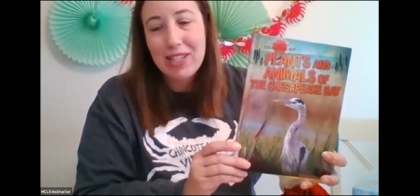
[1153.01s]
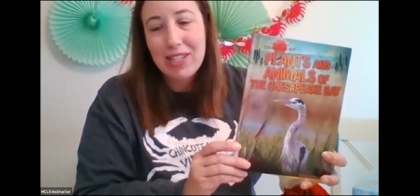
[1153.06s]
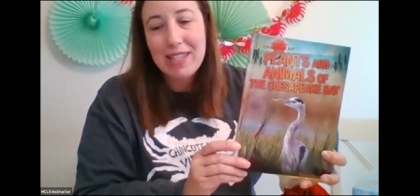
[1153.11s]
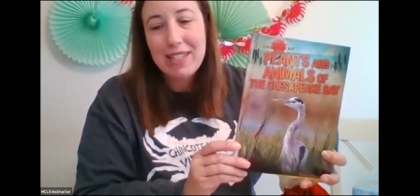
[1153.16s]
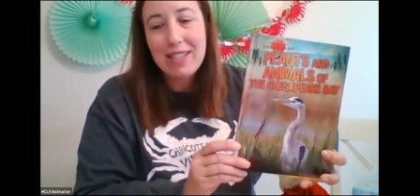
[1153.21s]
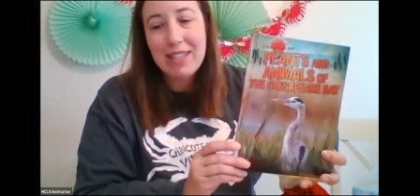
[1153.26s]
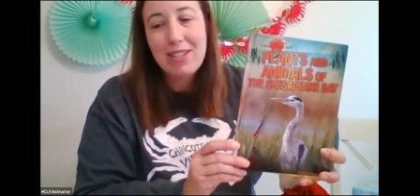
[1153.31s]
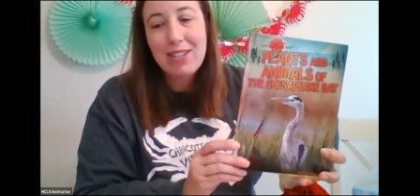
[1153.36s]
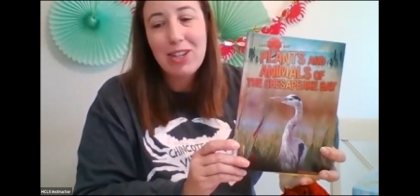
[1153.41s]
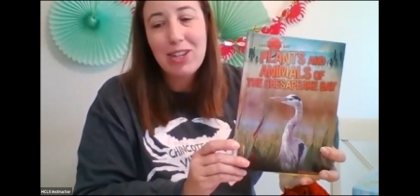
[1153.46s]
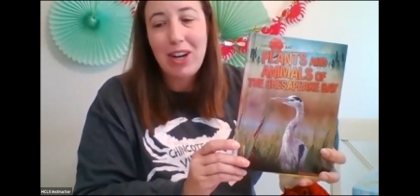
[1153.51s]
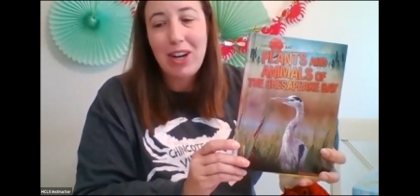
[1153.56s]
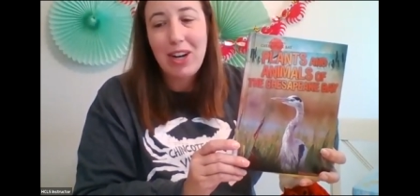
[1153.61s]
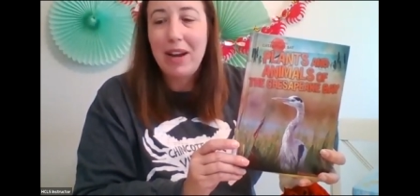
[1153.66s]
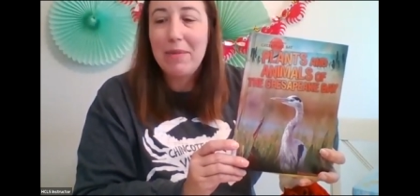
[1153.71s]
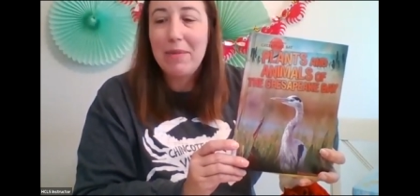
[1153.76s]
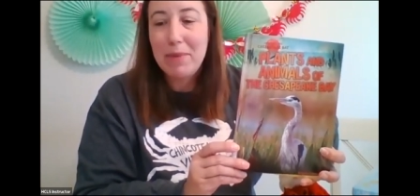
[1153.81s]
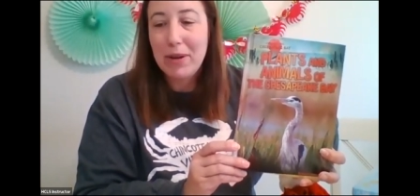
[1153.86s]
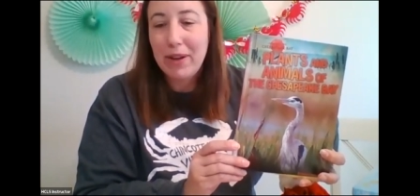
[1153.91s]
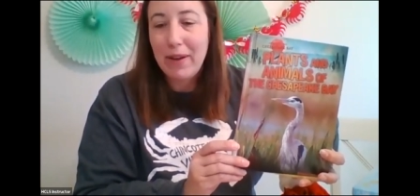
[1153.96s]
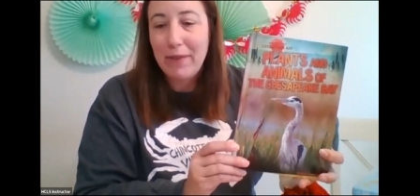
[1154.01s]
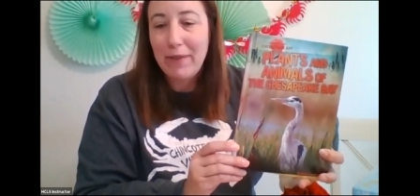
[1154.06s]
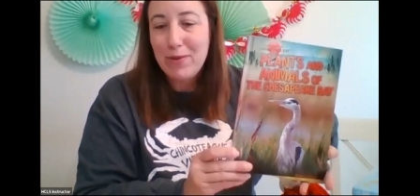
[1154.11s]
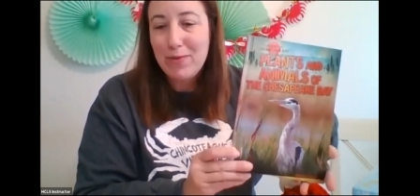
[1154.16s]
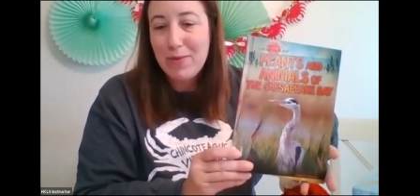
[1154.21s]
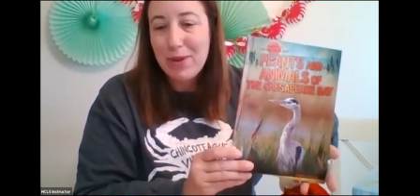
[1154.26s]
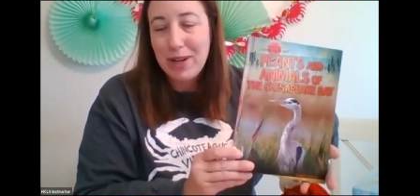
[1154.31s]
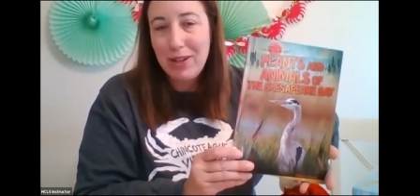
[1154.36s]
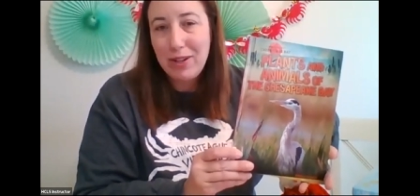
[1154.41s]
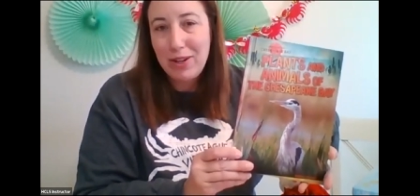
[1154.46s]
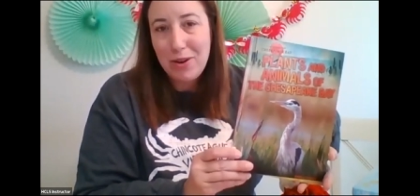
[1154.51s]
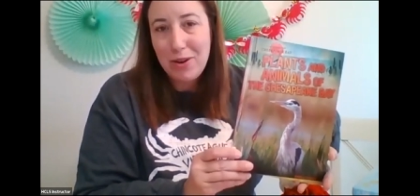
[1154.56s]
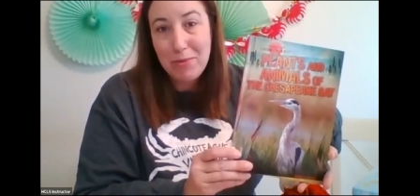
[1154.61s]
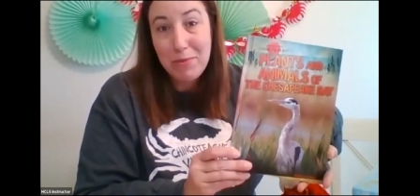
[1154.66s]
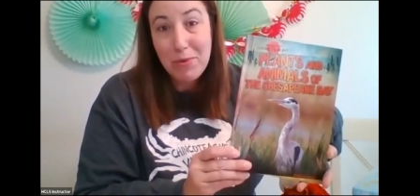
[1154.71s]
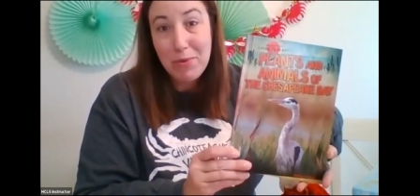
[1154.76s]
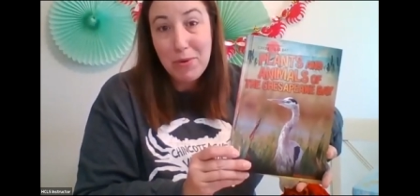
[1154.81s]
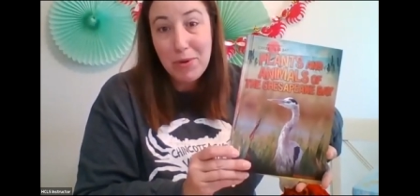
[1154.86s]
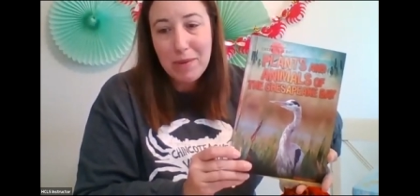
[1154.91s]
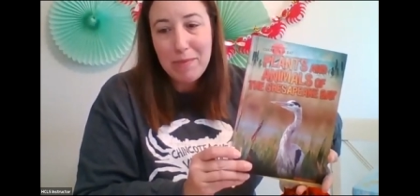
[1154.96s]
And this is a great book if you want to know
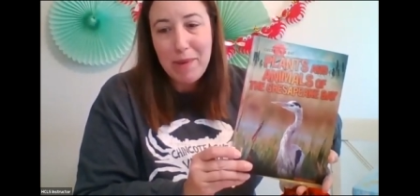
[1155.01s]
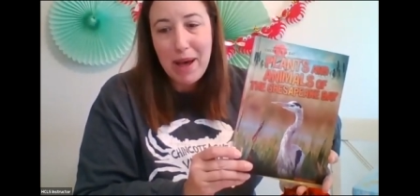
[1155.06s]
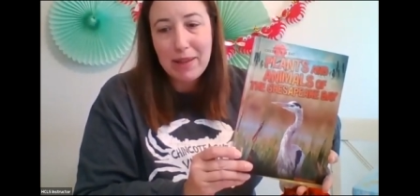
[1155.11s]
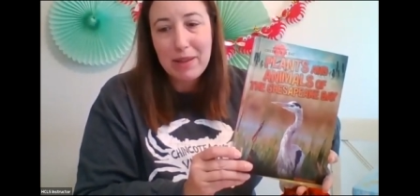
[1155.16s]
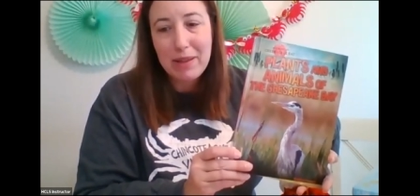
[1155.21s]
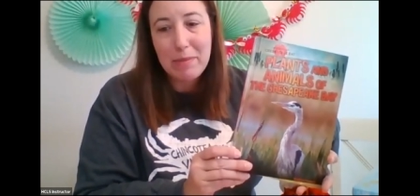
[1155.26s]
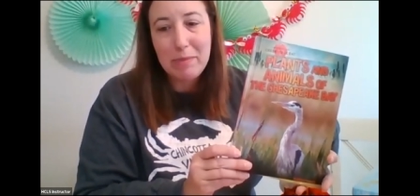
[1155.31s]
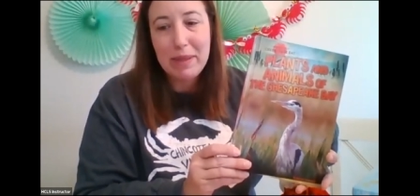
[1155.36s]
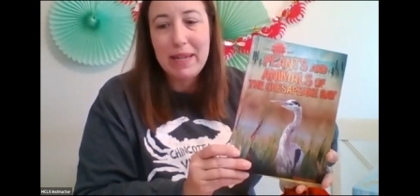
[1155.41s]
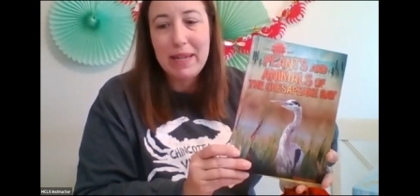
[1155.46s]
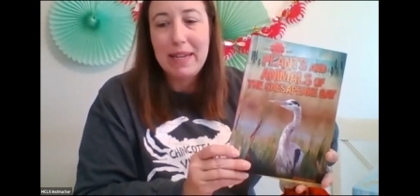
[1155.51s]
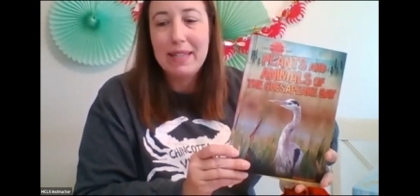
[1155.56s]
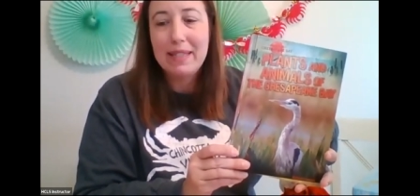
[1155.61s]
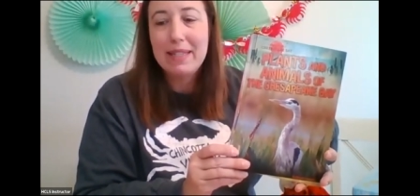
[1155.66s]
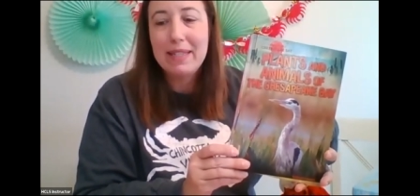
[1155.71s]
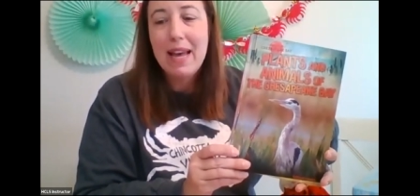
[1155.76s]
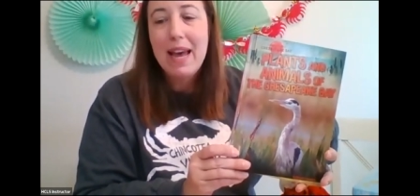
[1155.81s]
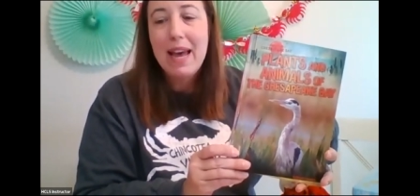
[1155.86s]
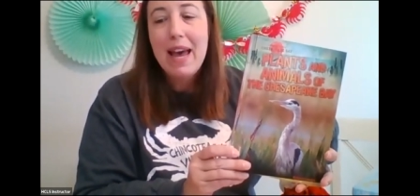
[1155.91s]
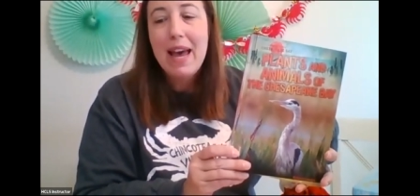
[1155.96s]
more about the plants